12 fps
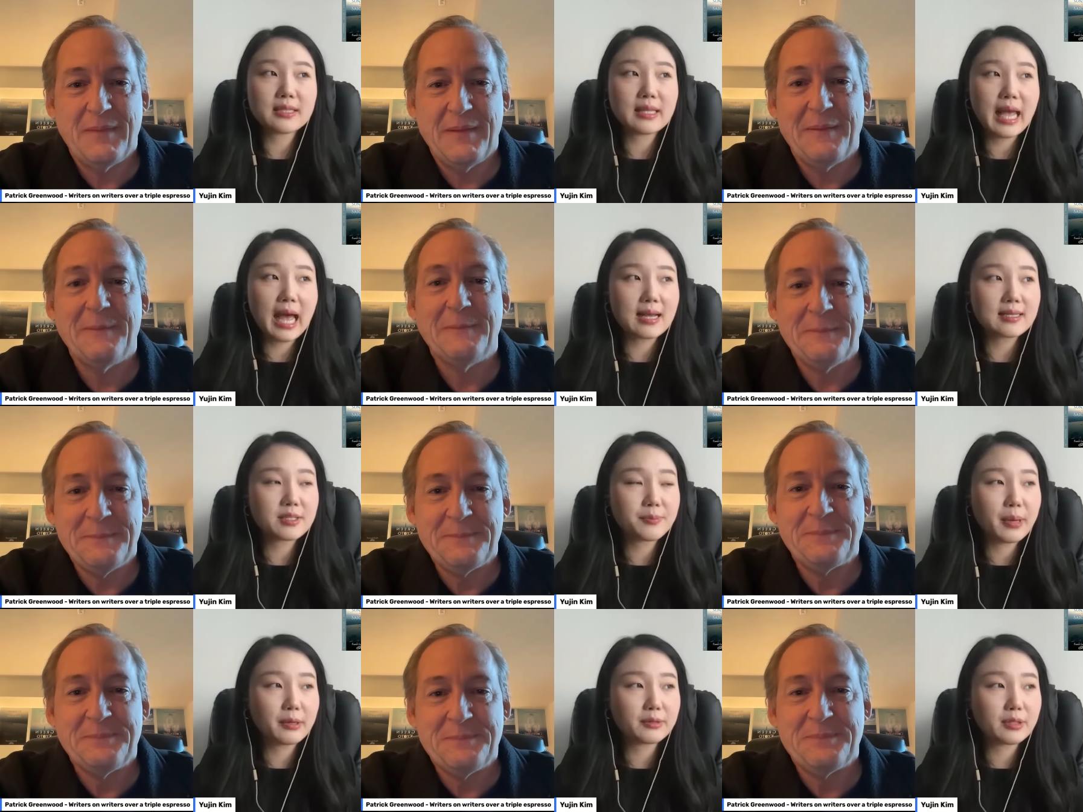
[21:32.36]
Speaker 1: and asked
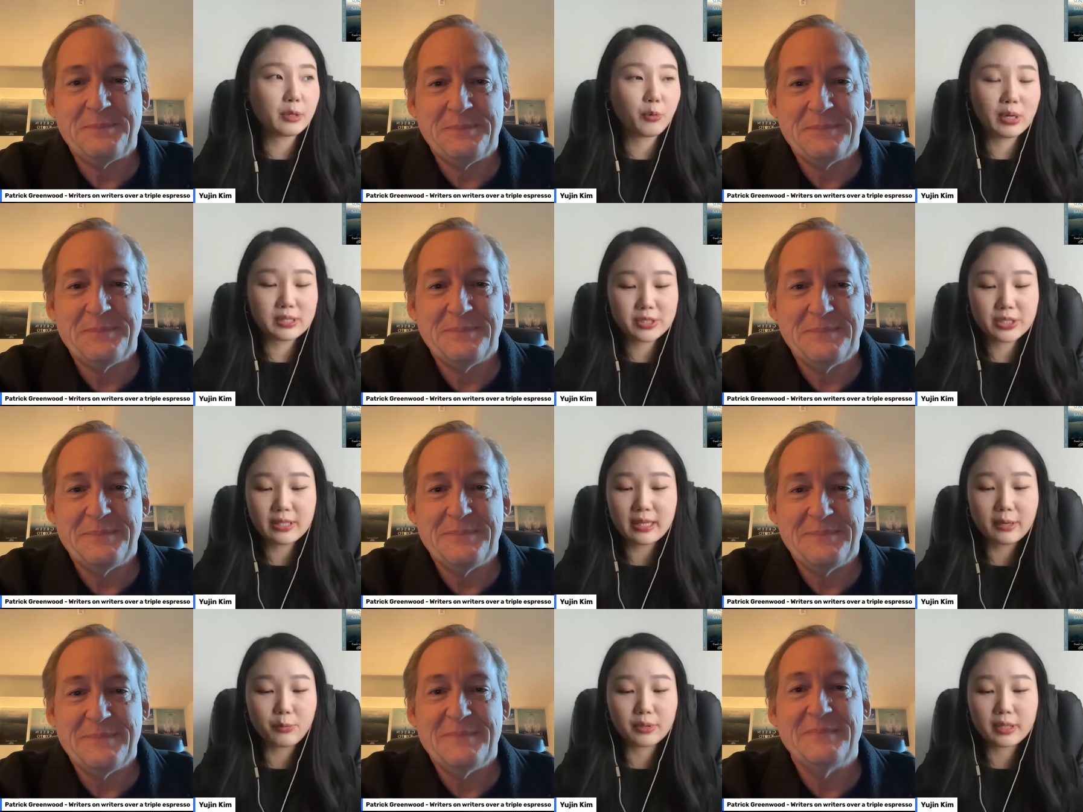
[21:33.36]
about a question
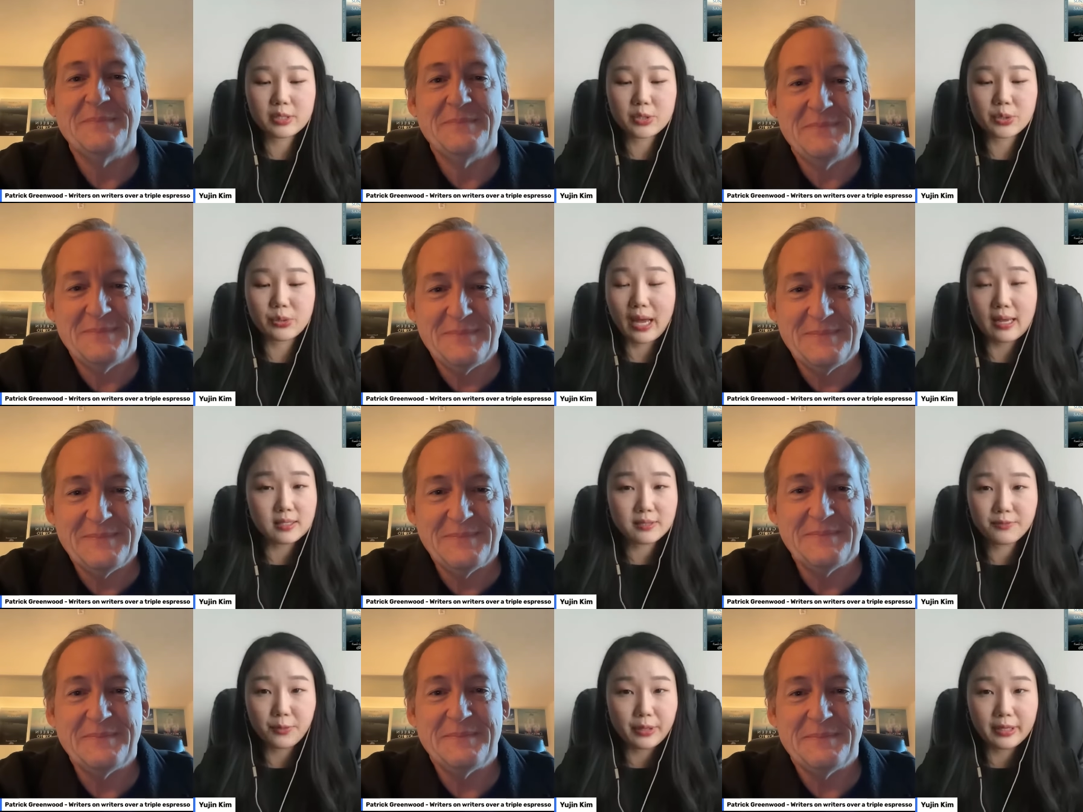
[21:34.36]
that I wanted to ask
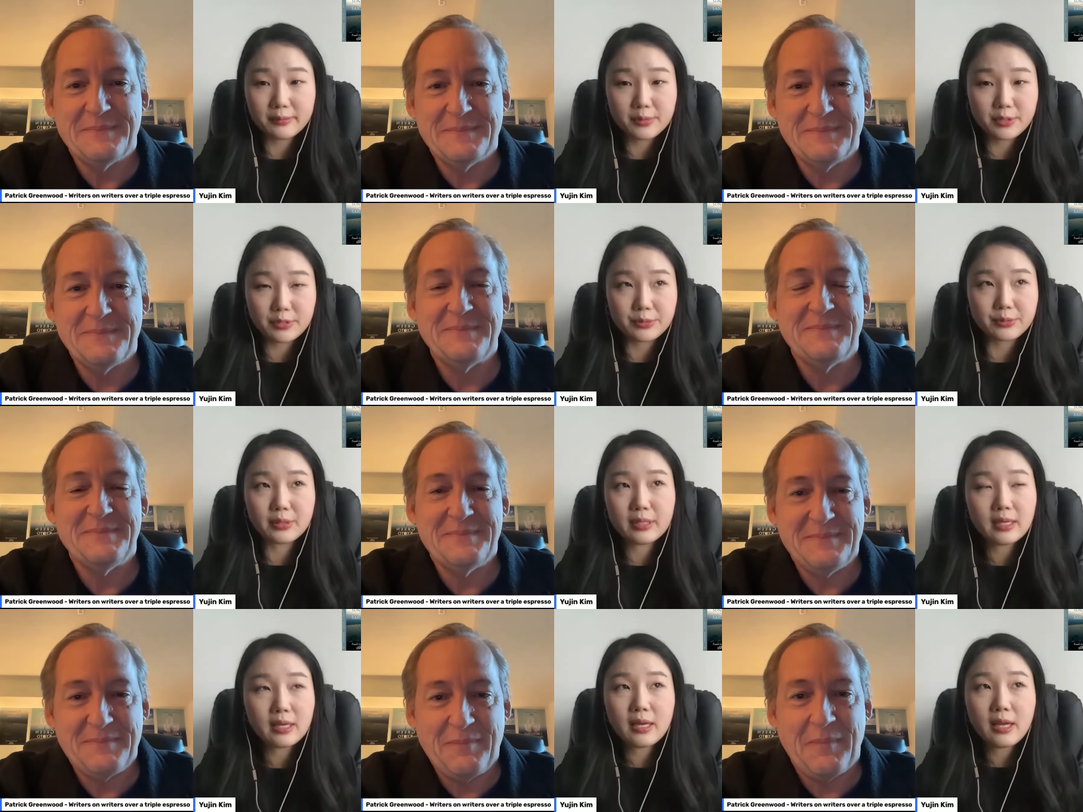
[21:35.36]
for him to
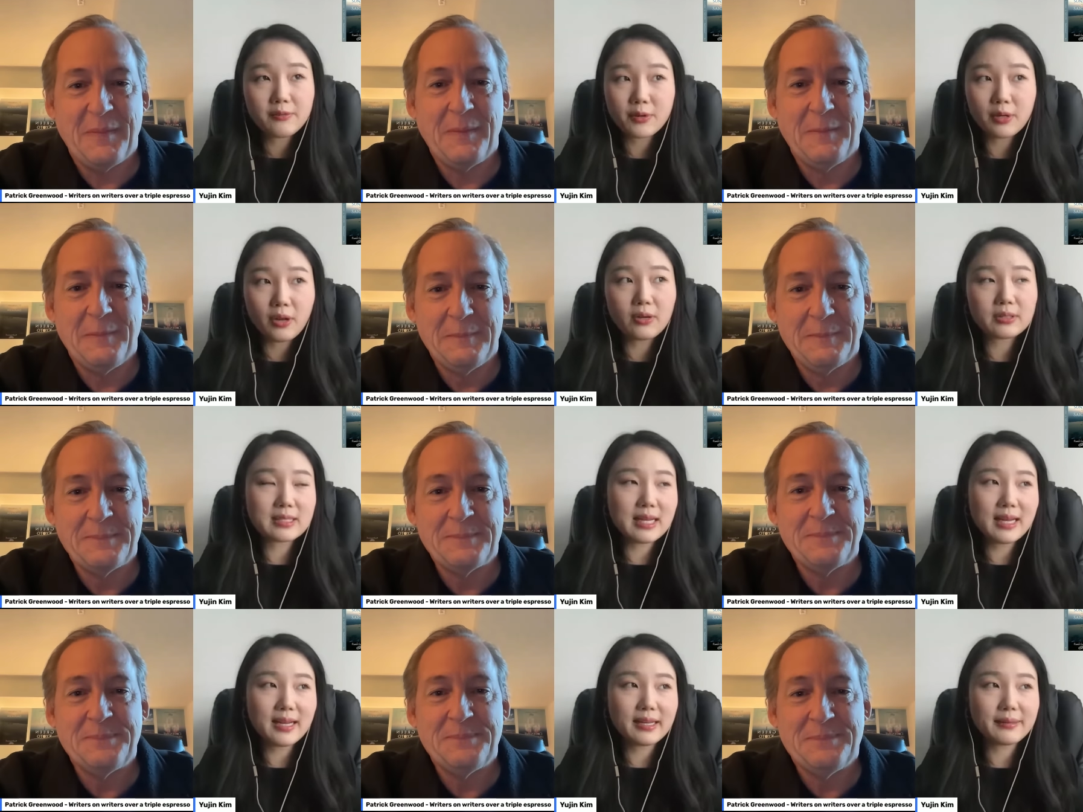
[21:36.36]
mm-hmm. for a long
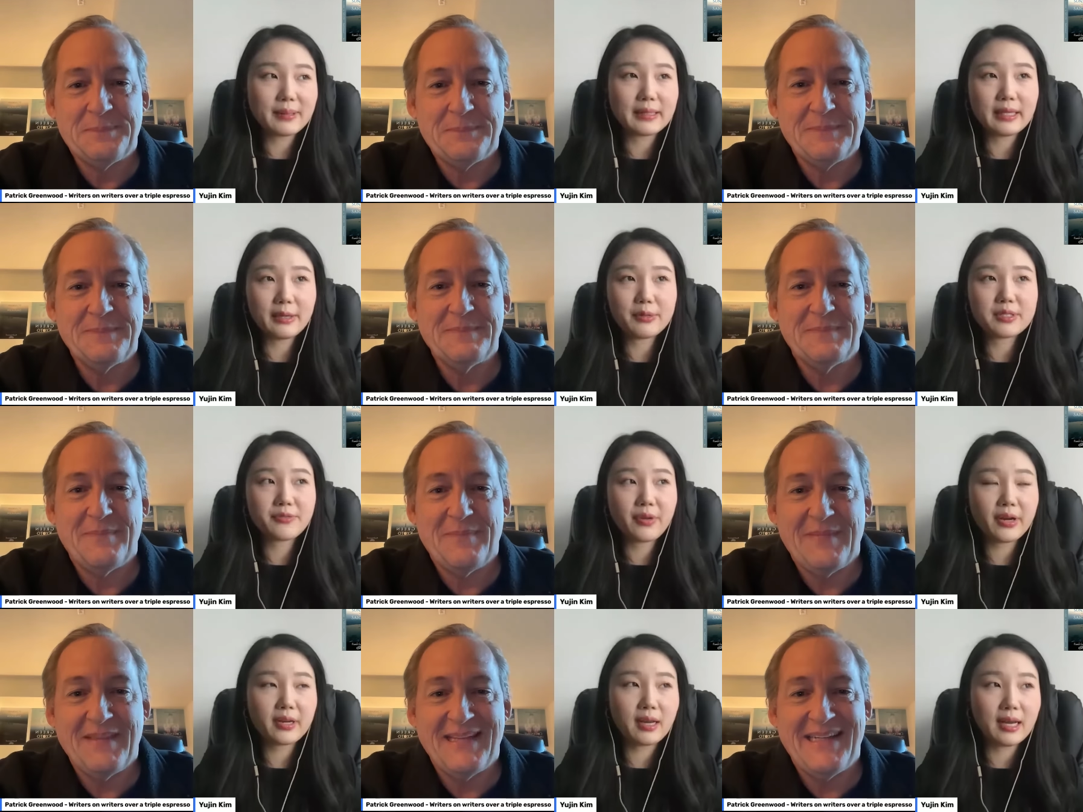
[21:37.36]
time, and he was
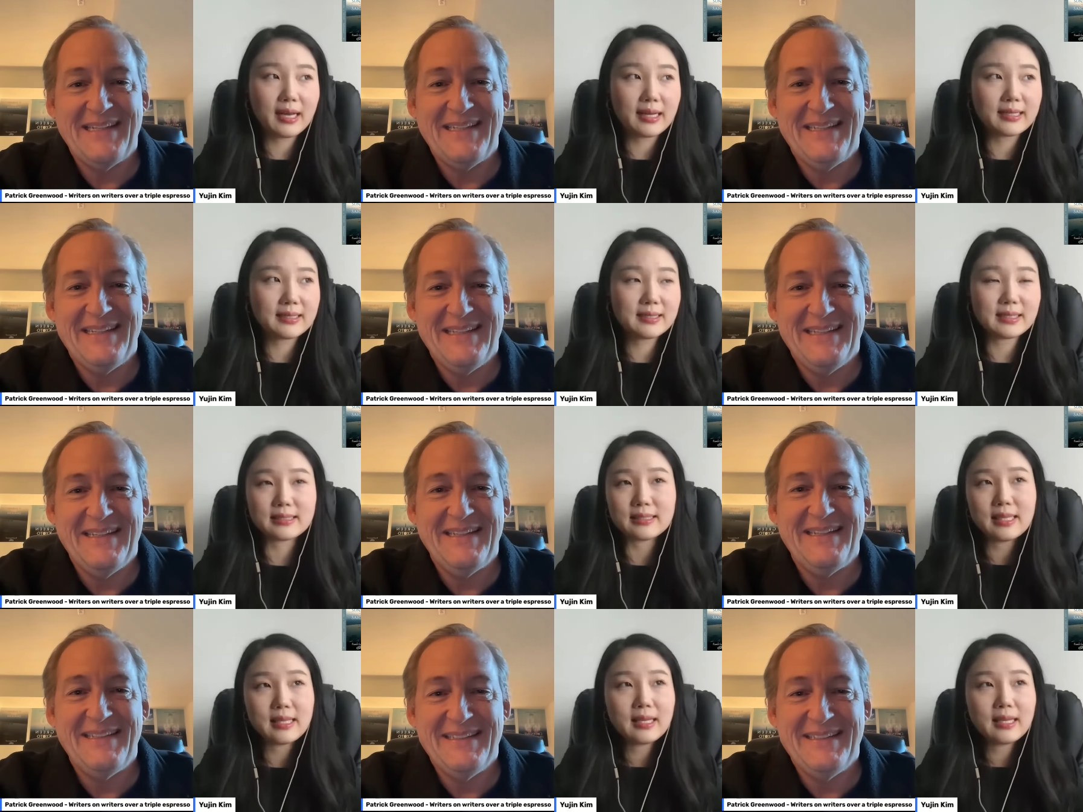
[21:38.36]
very kind and